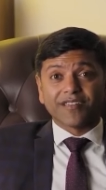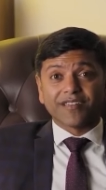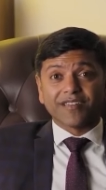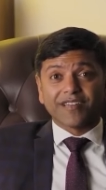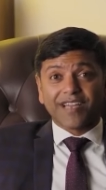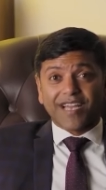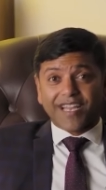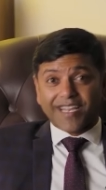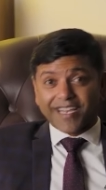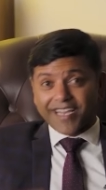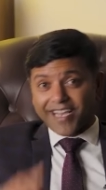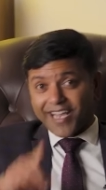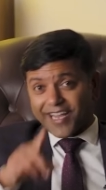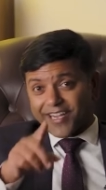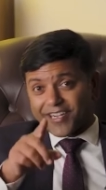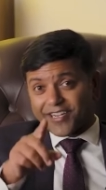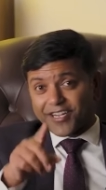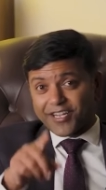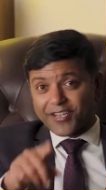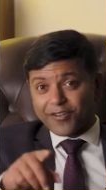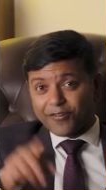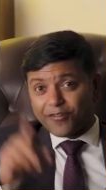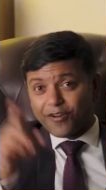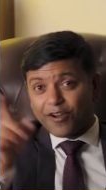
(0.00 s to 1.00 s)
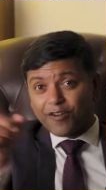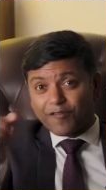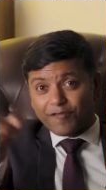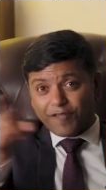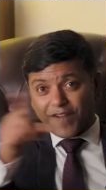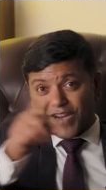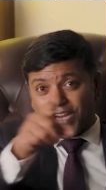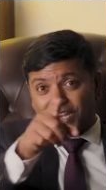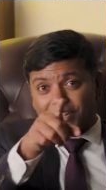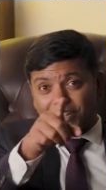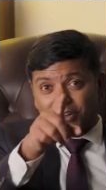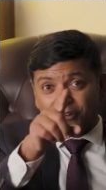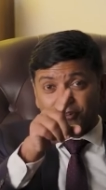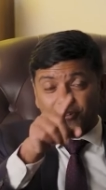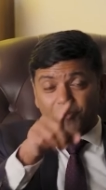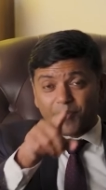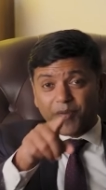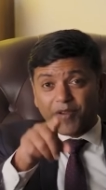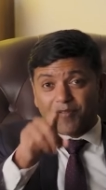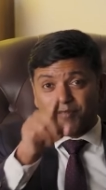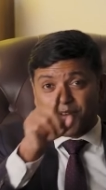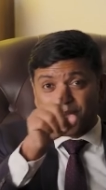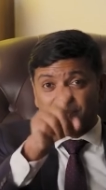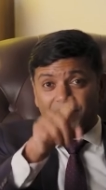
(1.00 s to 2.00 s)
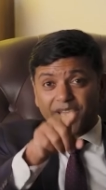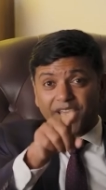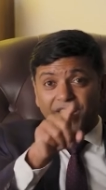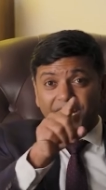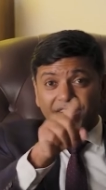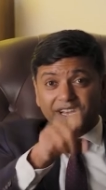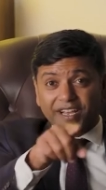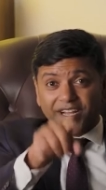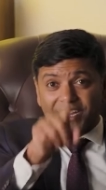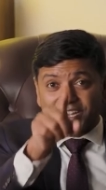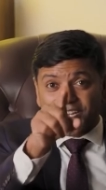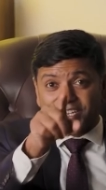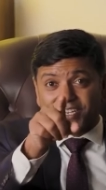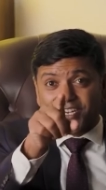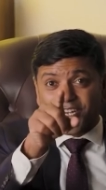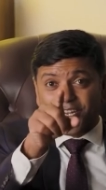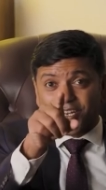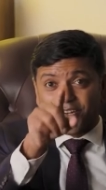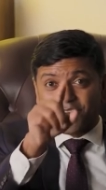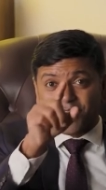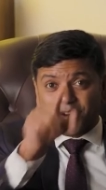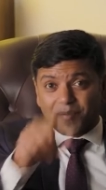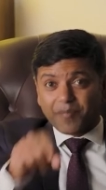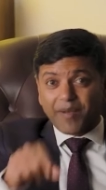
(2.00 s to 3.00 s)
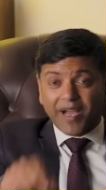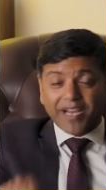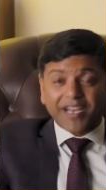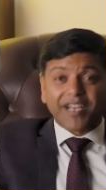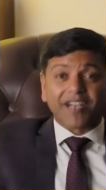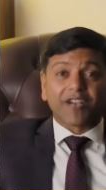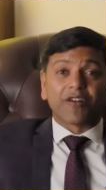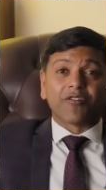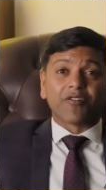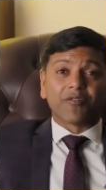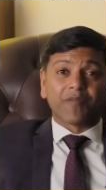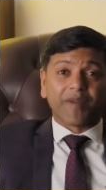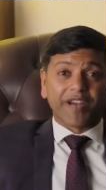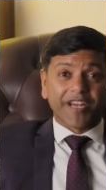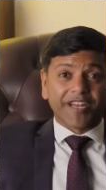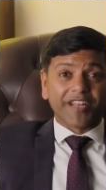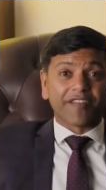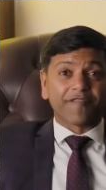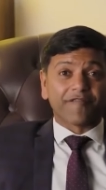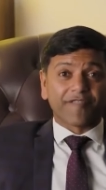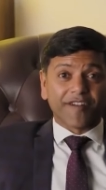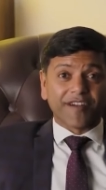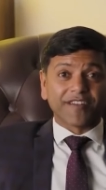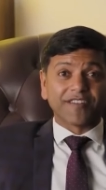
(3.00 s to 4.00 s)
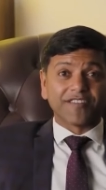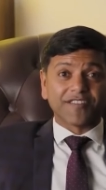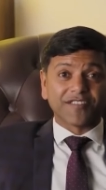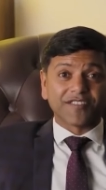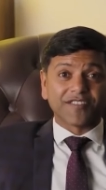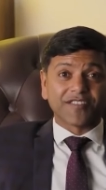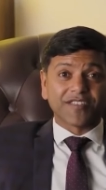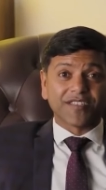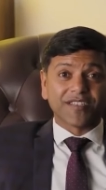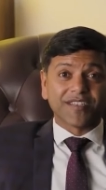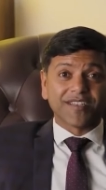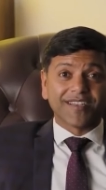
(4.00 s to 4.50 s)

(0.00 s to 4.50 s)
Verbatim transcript: I guarantee you 500 rupee will be credited in your bank account, my dear friends.